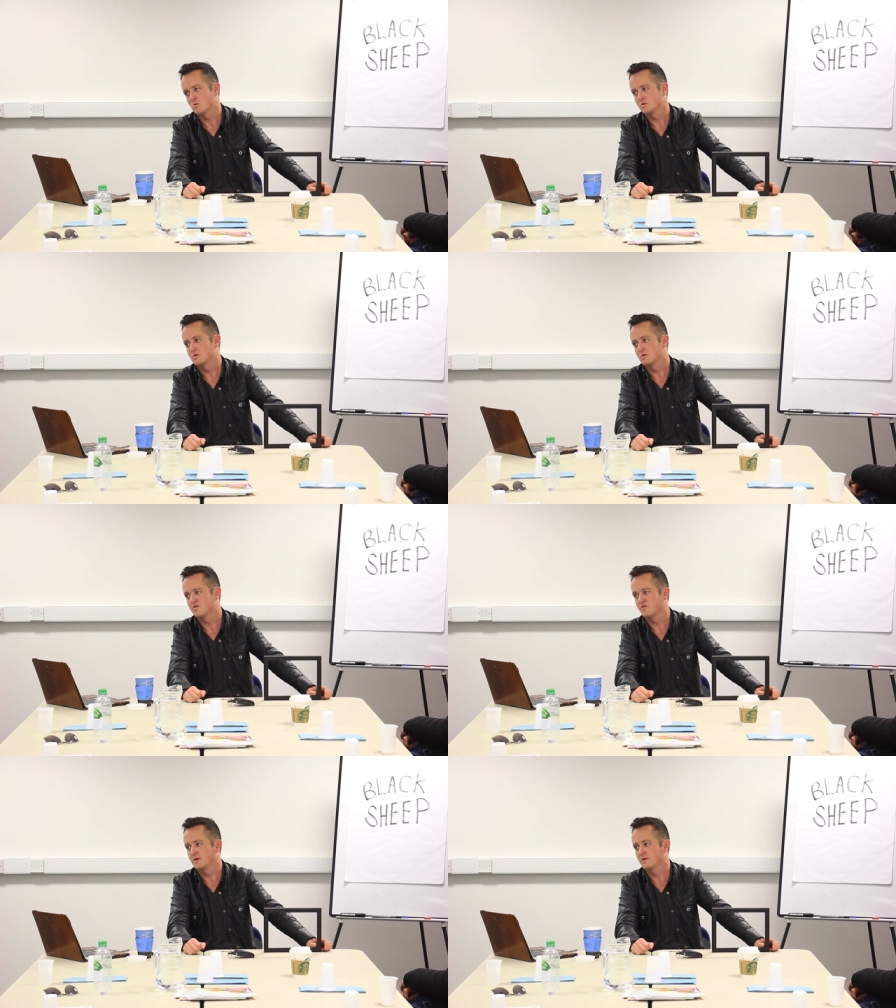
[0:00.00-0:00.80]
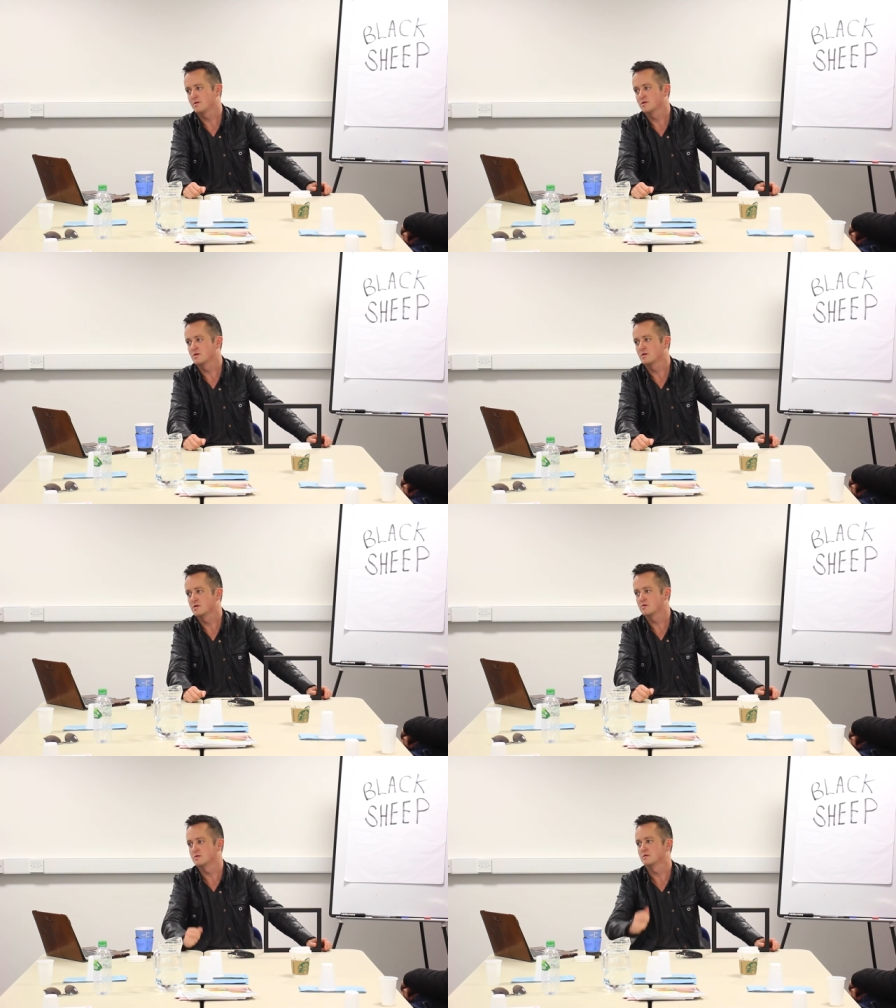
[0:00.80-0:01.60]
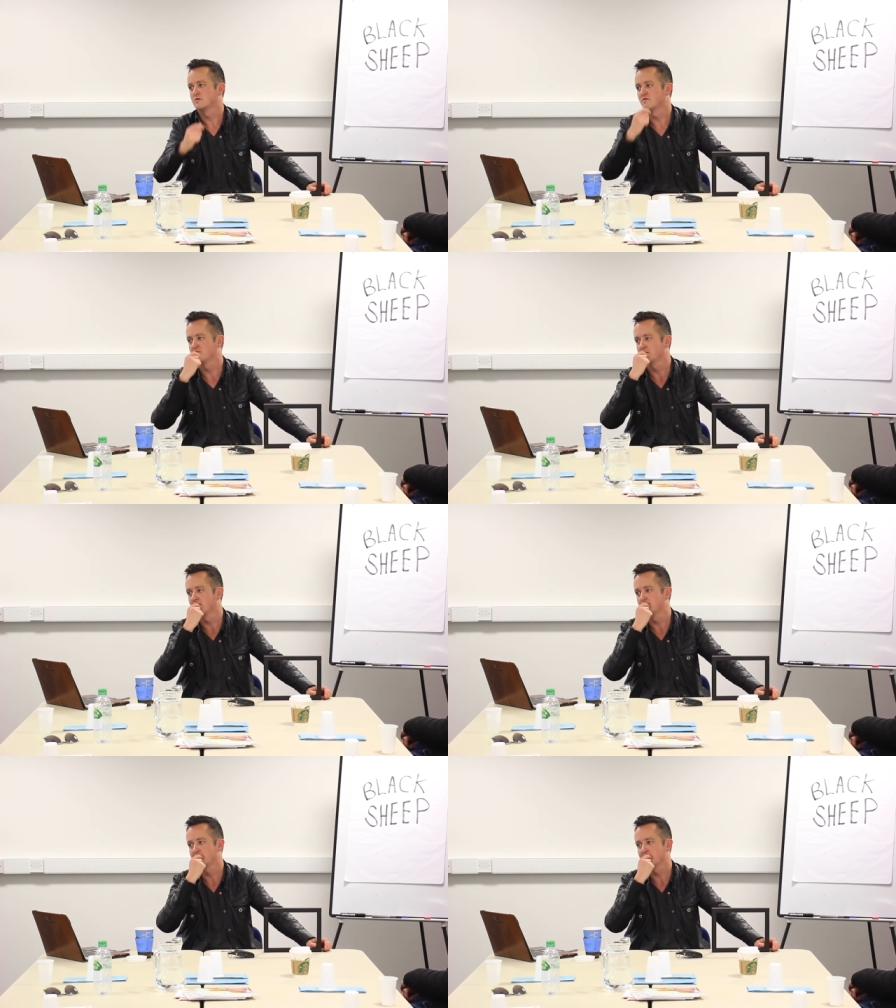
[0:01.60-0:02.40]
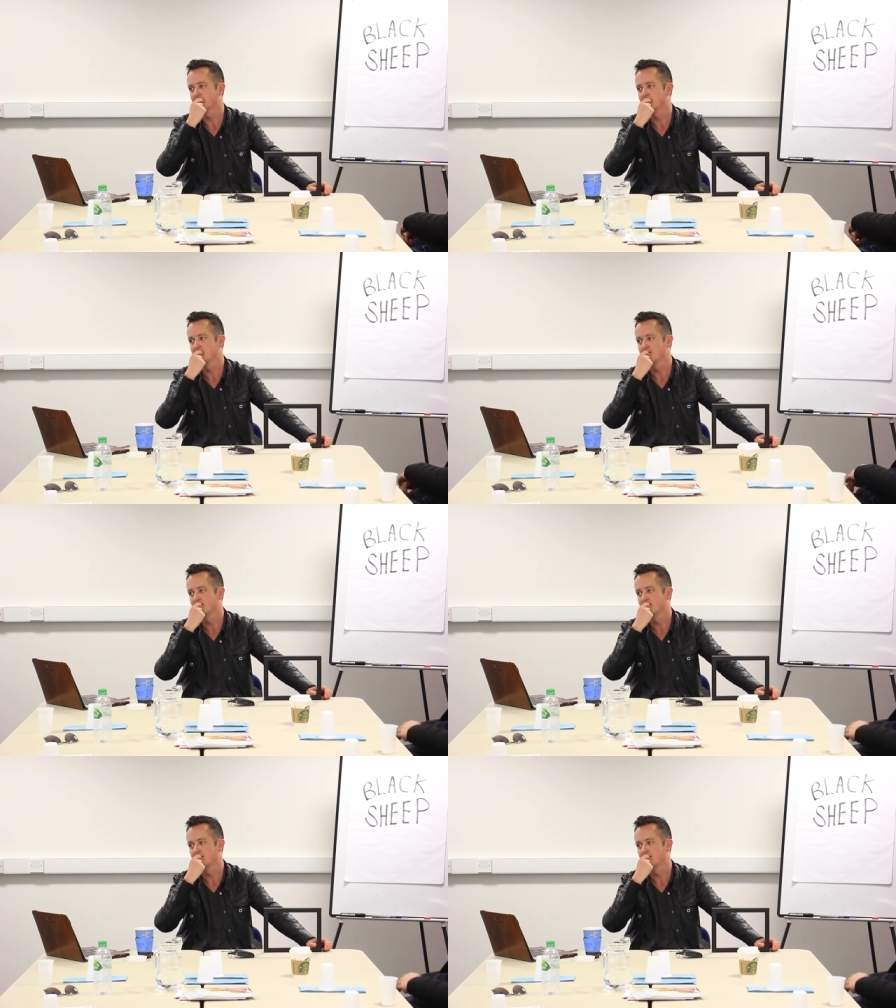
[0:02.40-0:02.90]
What do you use for that when she accuses you of being a player?